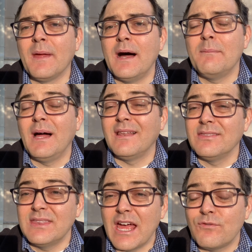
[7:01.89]
Um,
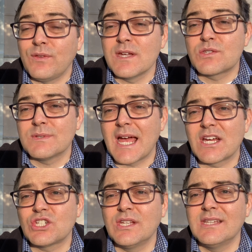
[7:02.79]
Netflix was
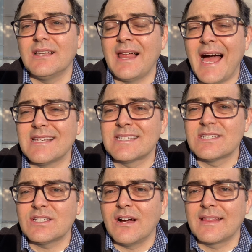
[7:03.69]
actually the last
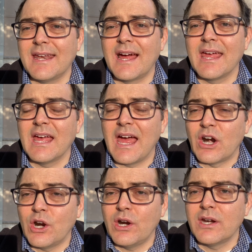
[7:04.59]
stock I
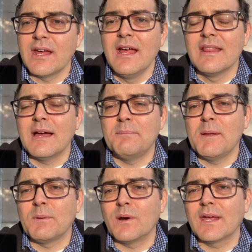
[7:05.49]
heard that
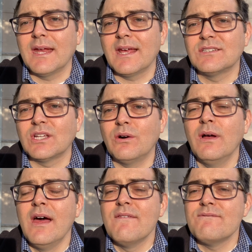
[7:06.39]
people are getting. So
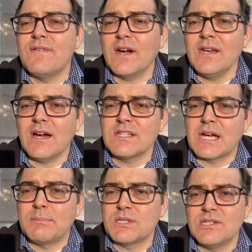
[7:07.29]
very nice
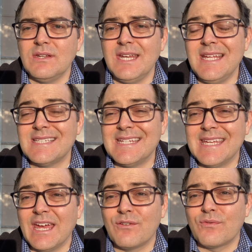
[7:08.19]
opportunities to
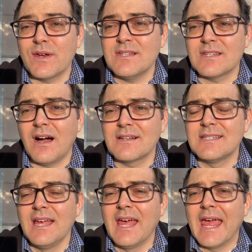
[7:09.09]
get free stocks
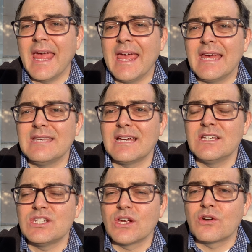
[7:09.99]
and uh,
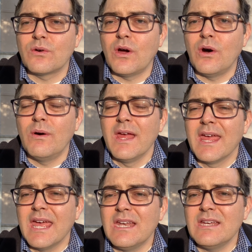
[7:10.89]
to grow.
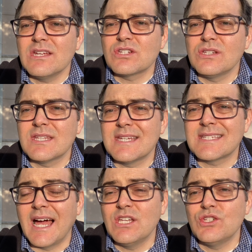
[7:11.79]
In addition to this,
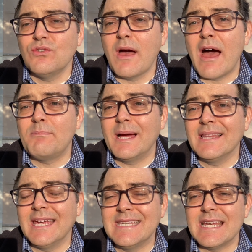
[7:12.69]
I do have my
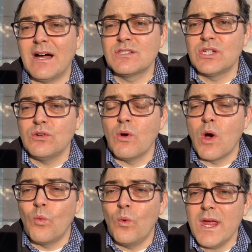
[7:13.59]
link down to
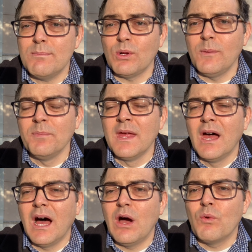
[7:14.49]
Webull.
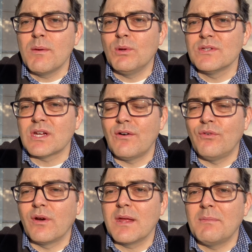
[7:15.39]
Uh, Webull is
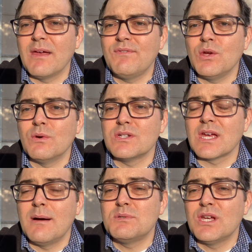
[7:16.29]
offering my viewers
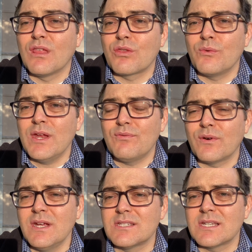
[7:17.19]
up to three
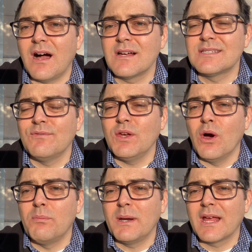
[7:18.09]
free stocks. If you
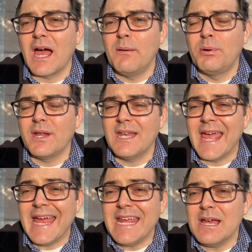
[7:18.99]
open an account, put in
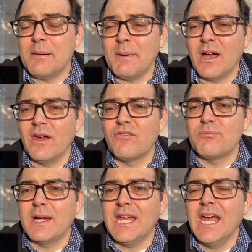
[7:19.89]
any amount of
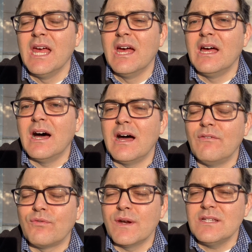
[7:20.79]
money, uh,
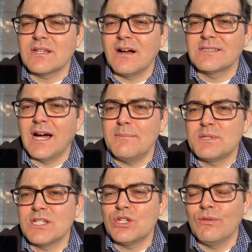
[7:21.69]
free stocks up
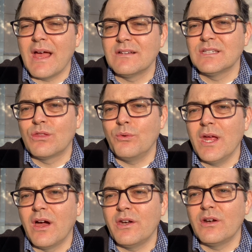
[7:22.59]
to
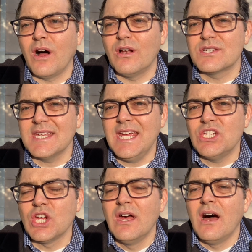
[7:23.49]
$2,300
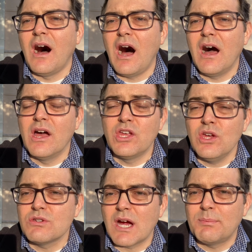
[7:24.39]
each. Uh,
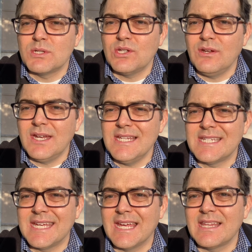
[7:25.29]
huge opportunities
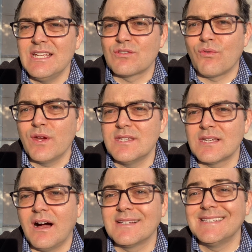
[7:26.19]
to get these free
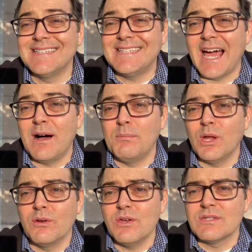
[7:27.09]
stocks down
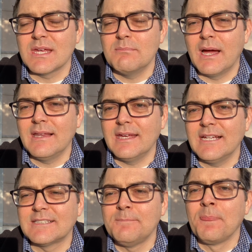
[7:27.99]
below using my links.